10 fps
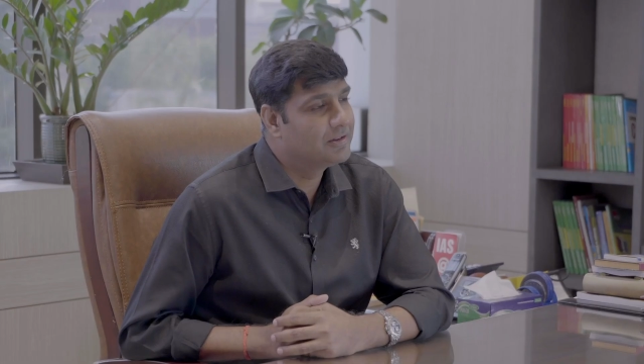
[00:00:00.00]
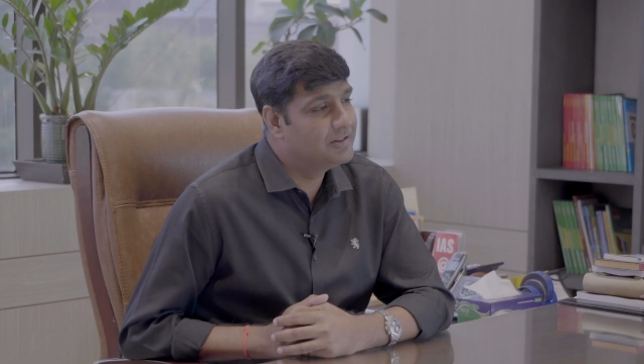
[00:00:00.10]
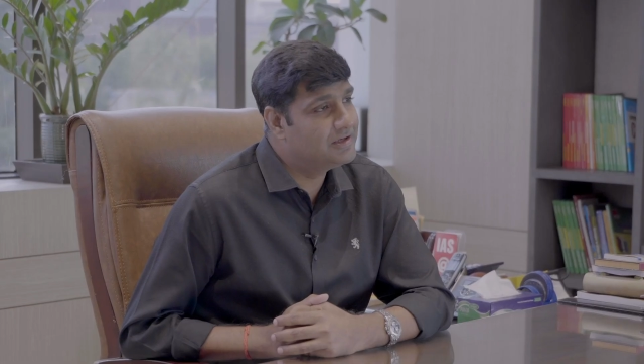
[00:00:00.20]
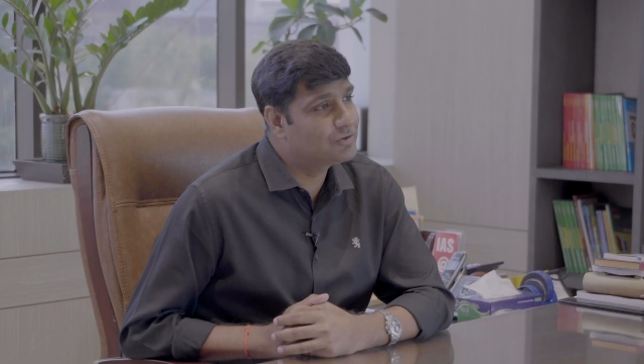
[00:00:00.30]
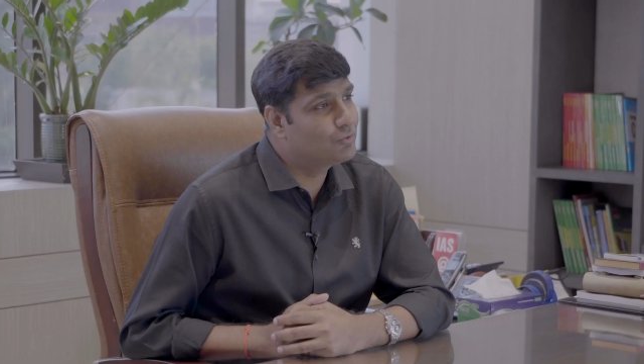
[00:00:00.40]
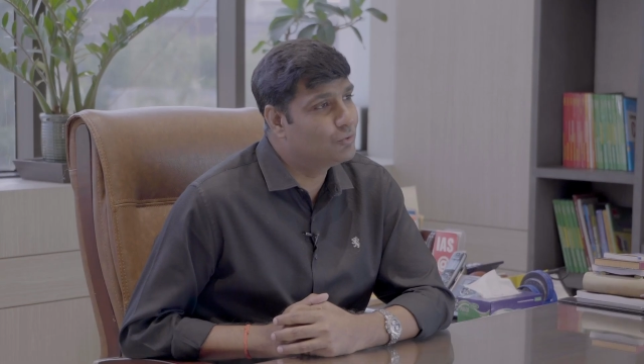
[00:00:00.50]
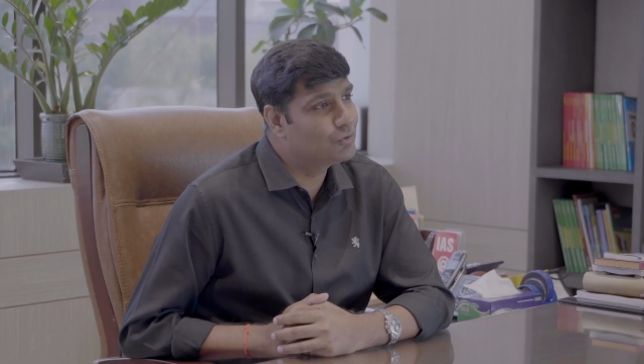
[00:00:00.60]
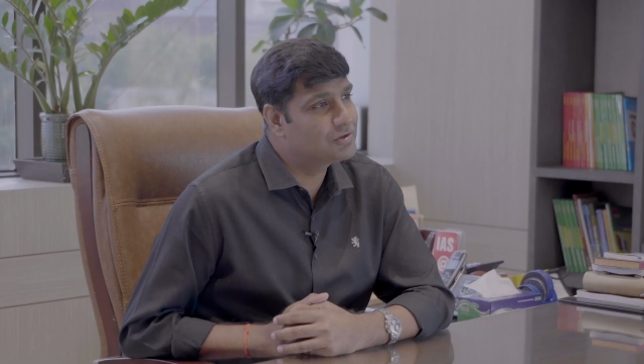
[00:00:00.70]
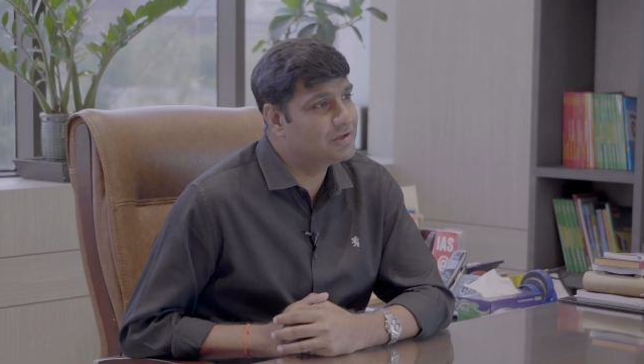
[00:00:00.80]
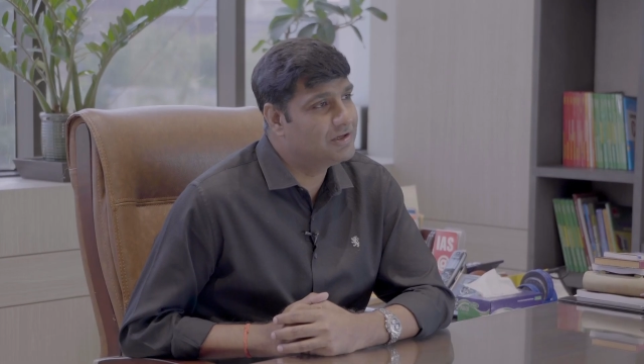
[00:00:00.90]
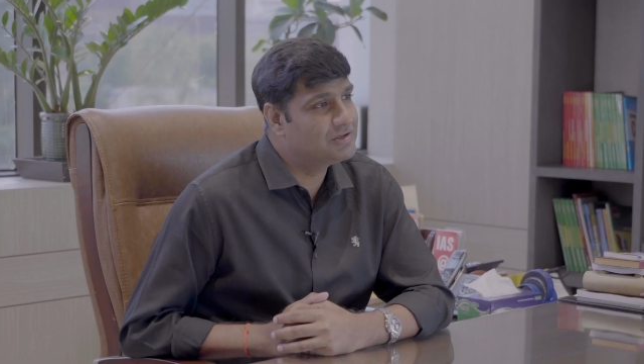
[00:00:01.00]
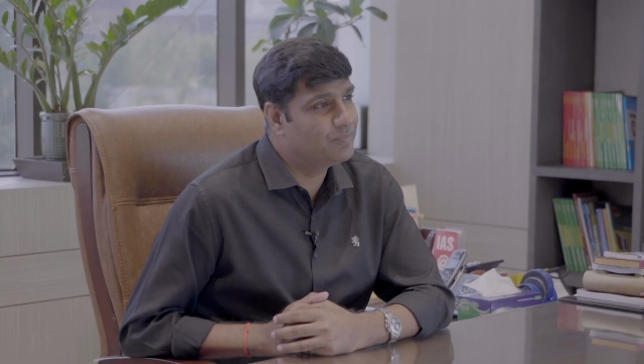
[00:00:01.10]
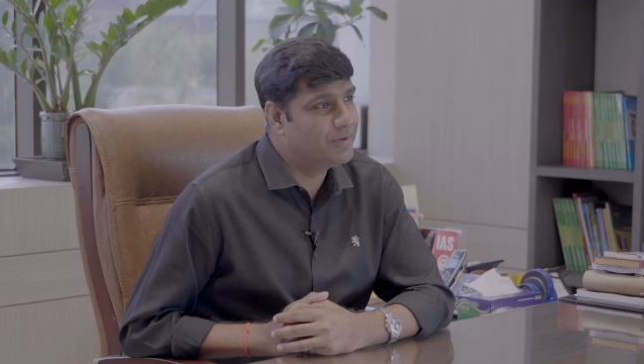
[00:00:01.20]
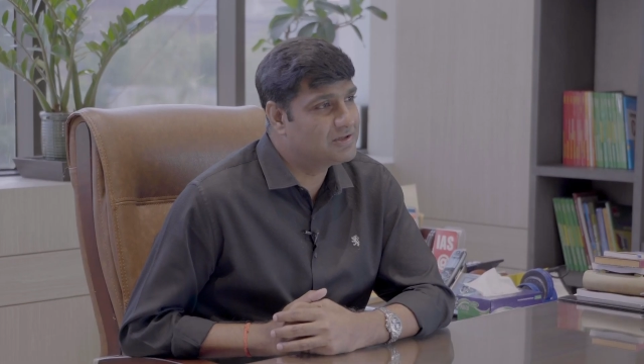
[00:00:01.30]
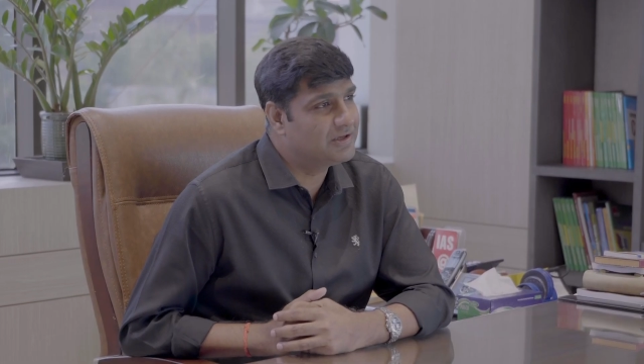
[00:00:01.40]
This course is
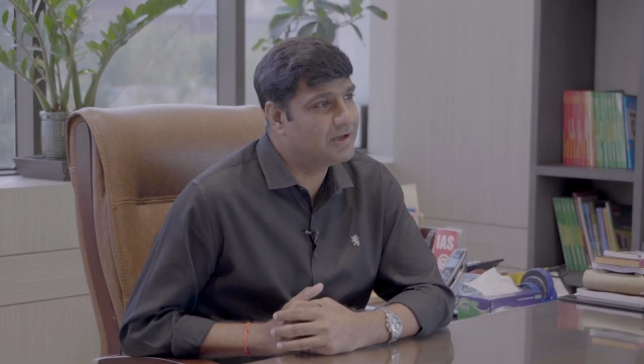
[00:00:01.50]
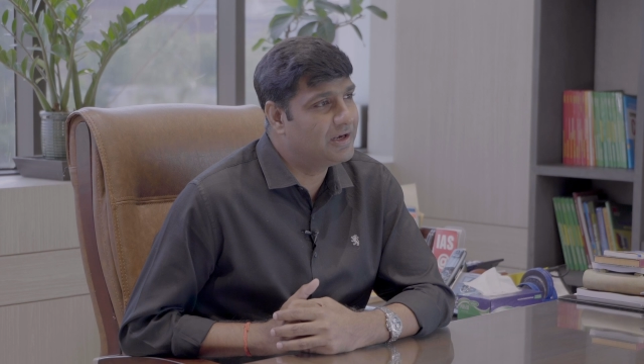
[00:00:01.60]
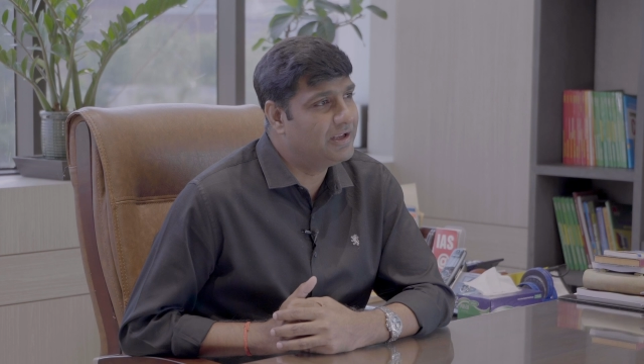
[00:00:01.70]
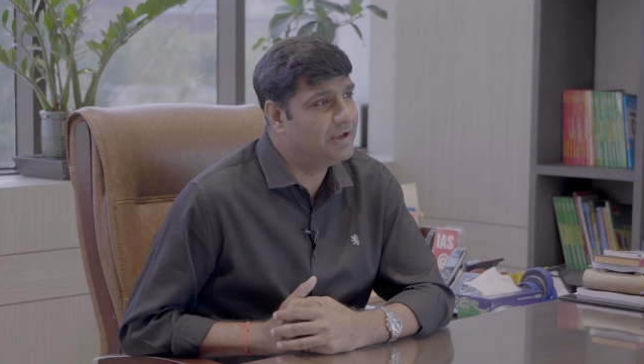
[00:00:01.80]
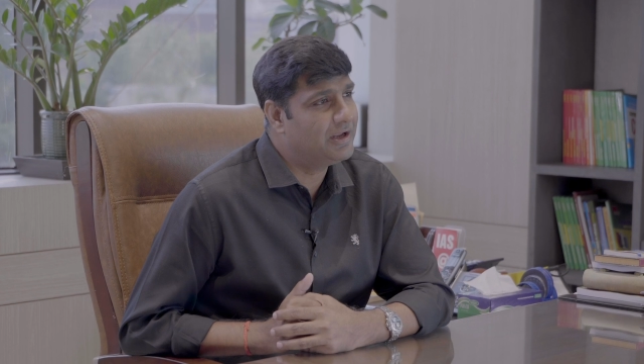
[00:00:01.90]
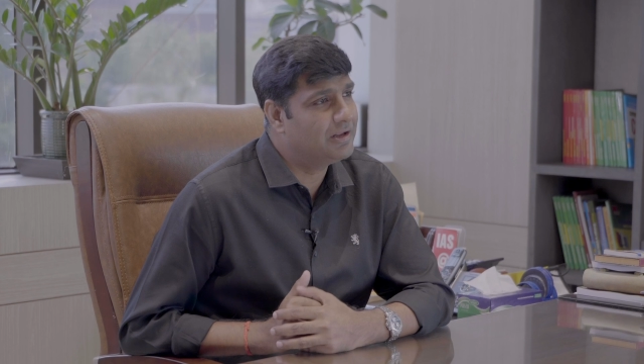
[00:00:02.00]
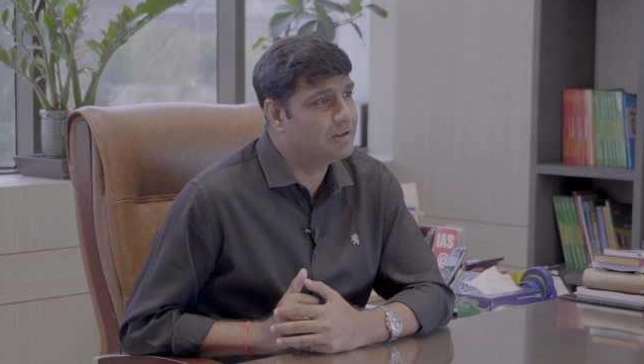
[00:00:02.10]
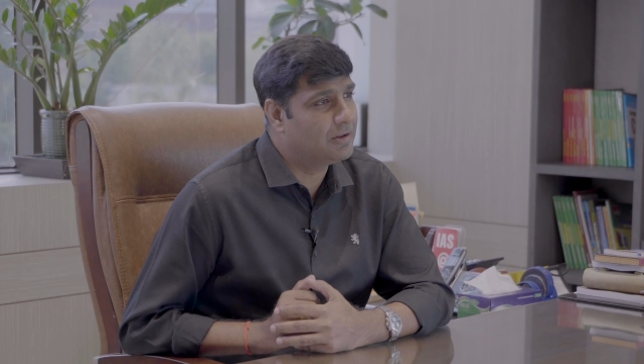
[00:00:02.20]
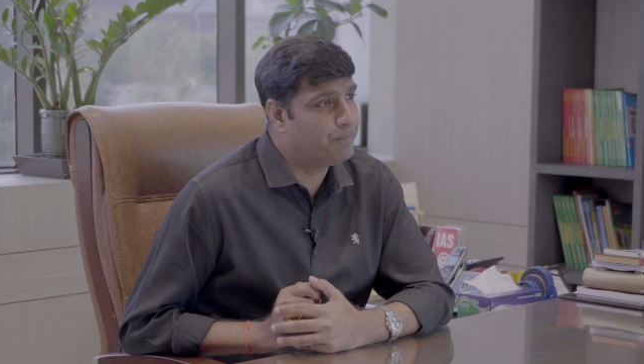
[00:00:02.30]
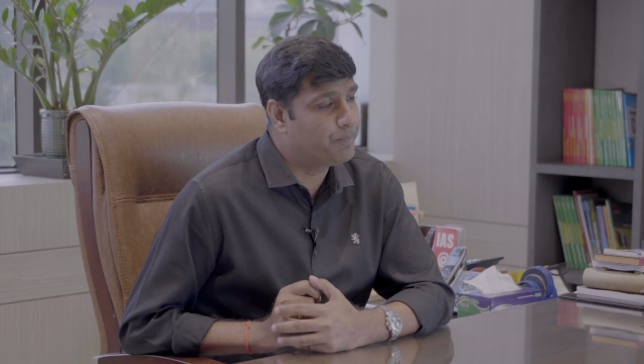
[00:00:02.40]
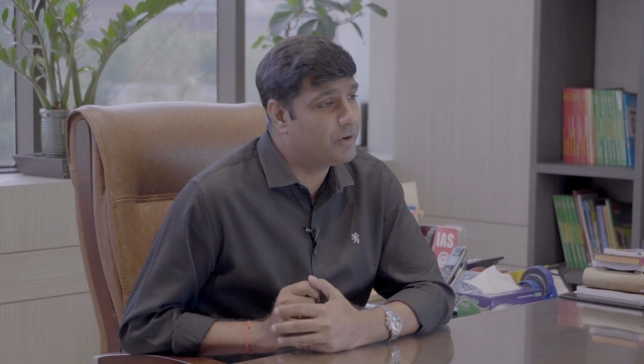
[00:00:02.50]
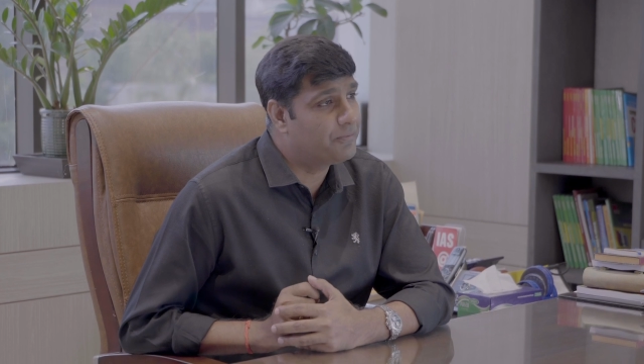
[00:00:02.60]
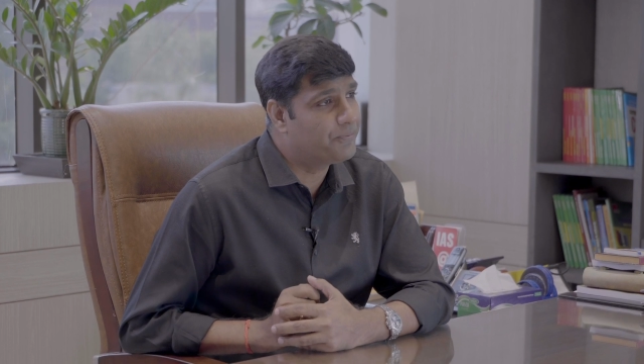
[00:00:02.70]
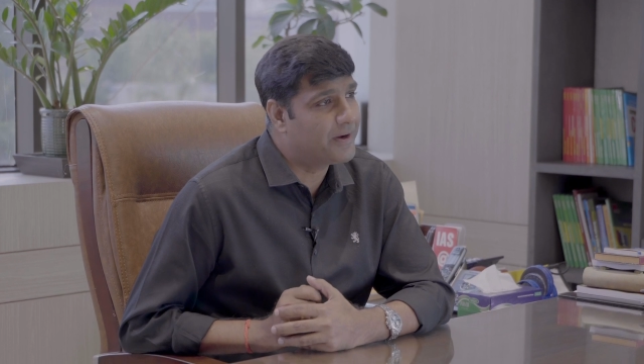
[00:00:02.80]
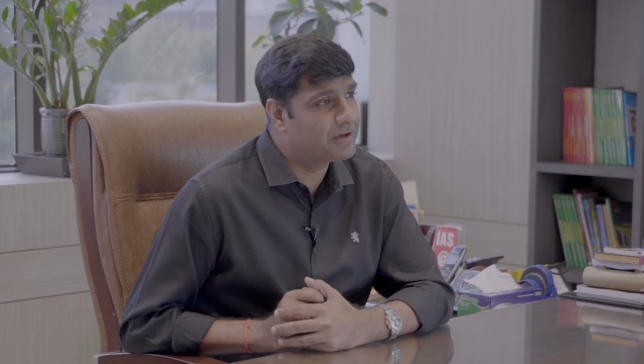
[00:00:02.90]
basically the
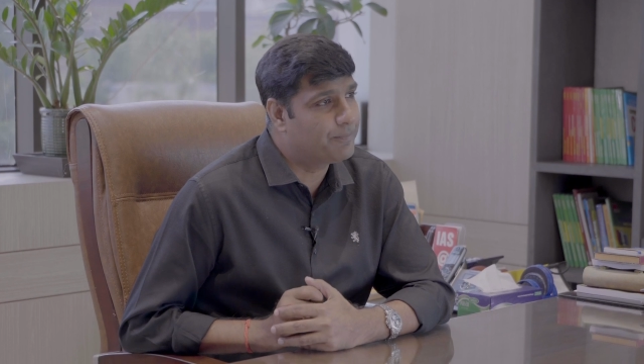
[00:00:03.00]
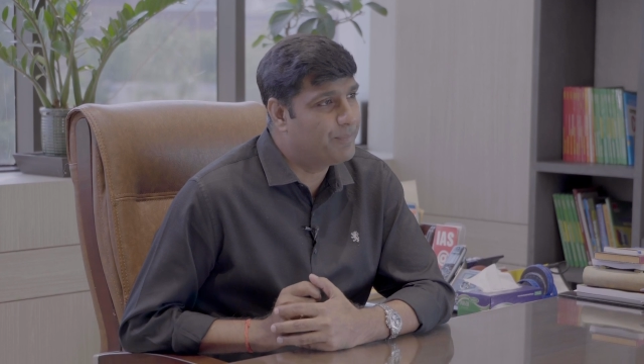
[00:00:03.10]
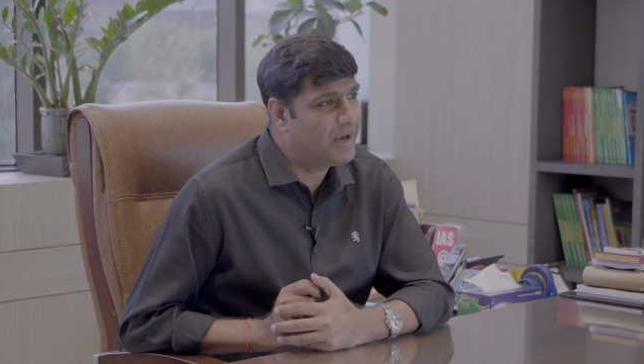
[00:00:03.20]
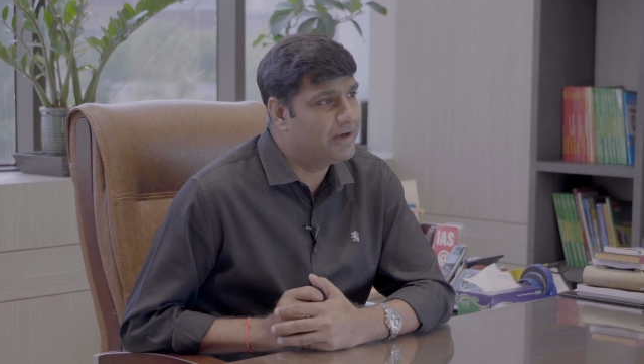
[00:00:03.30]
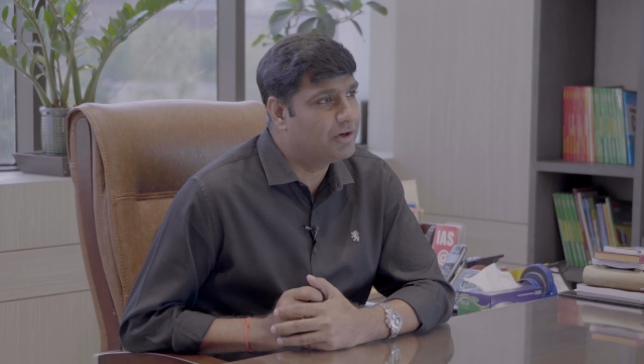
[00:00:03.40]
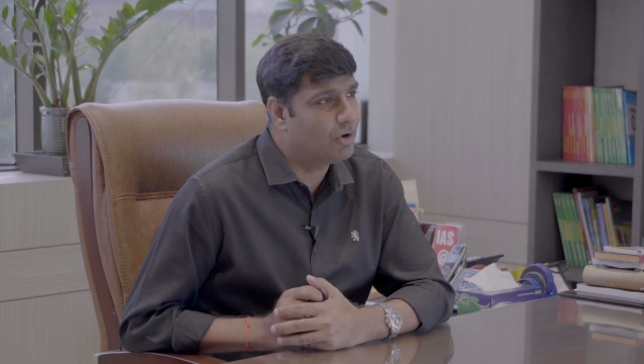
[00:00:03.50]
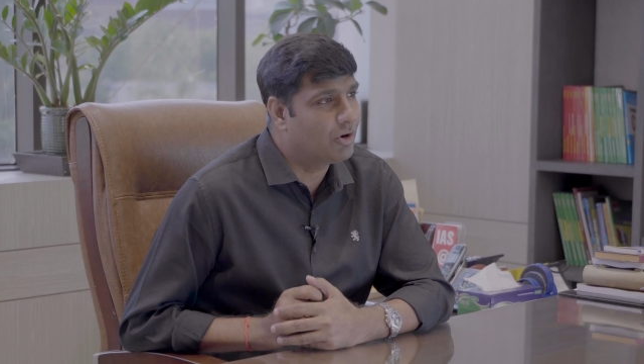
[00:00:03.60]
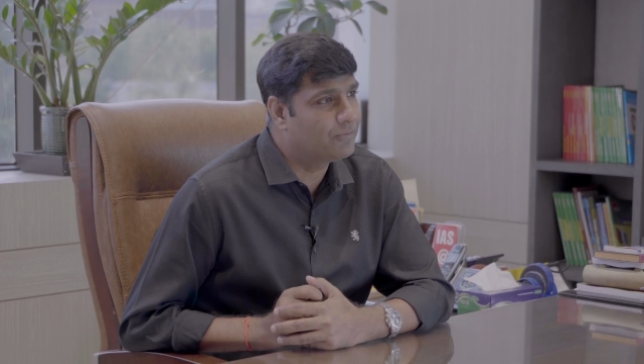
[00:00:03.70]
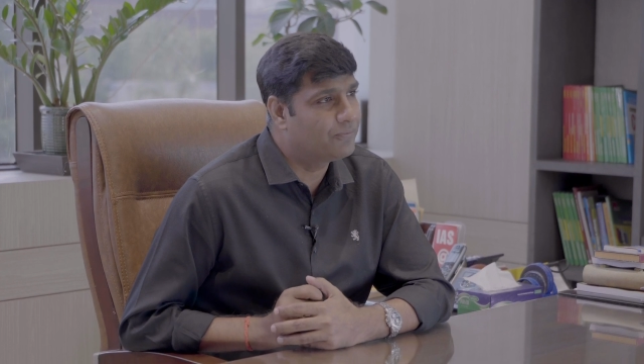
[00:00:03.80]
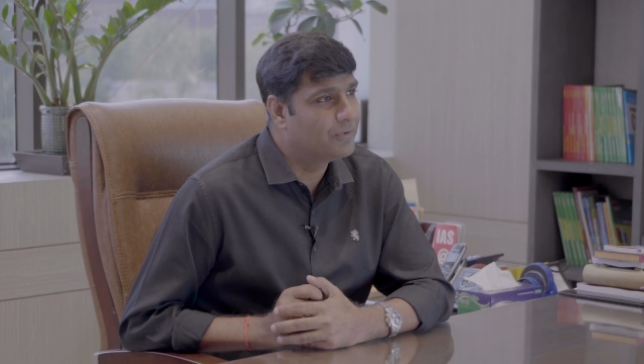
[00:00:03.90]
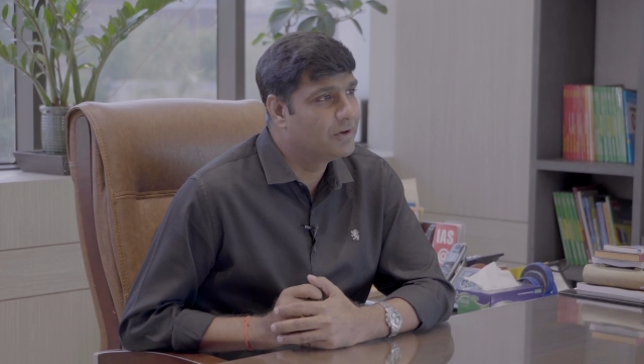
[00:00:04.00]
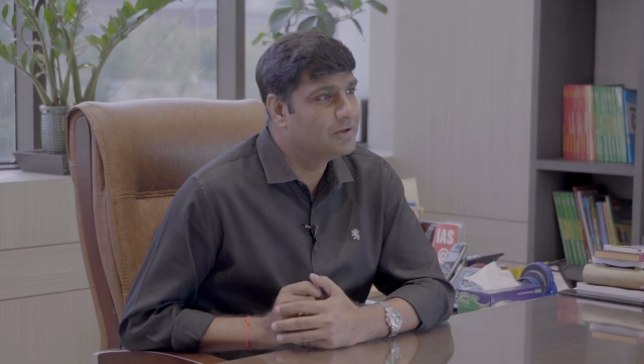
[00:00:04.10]
perfect blend of